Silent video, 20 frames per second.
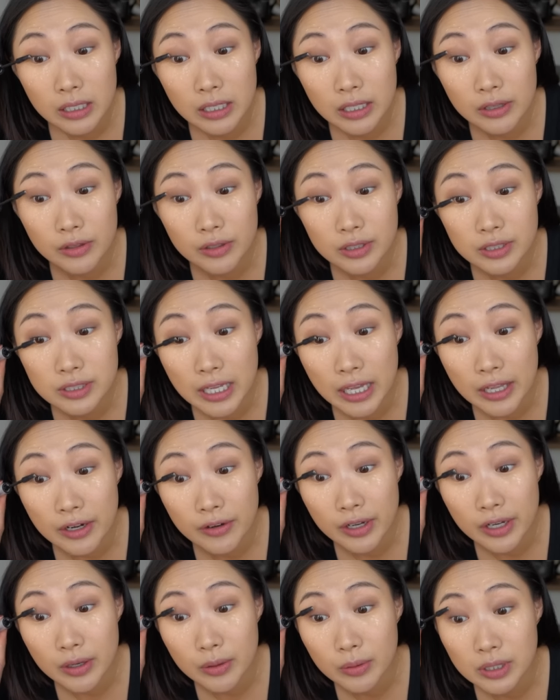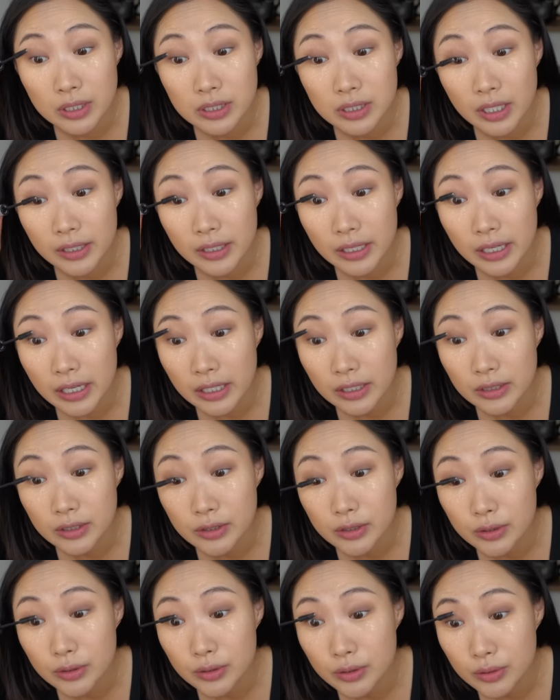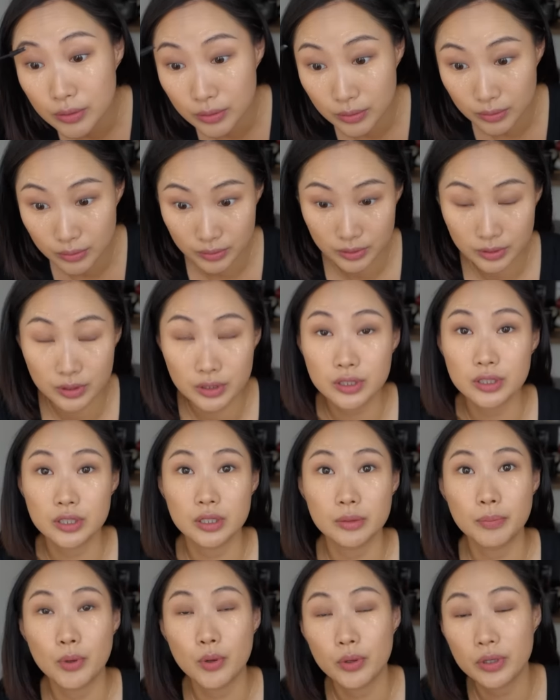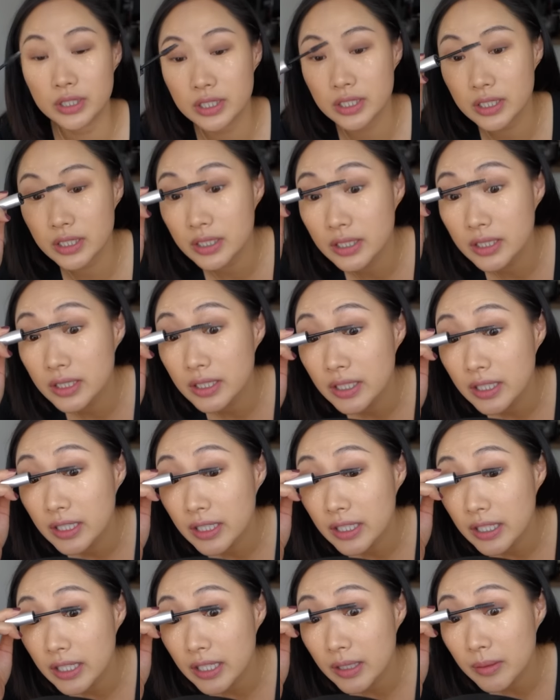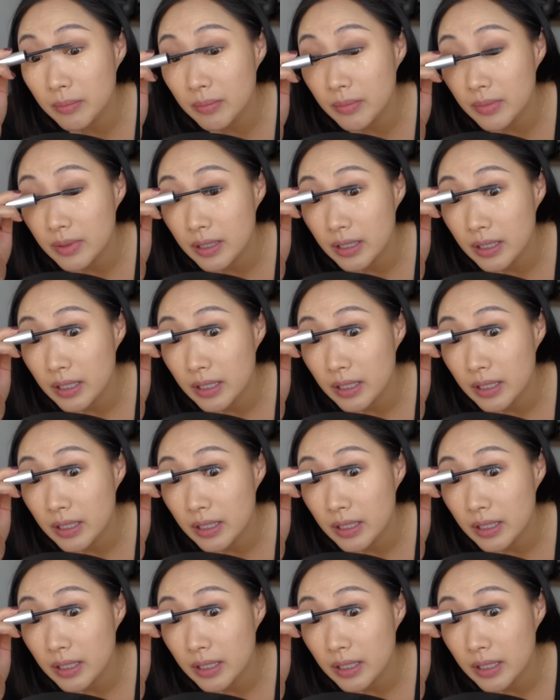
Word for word: either Saturday or Sunday to support him.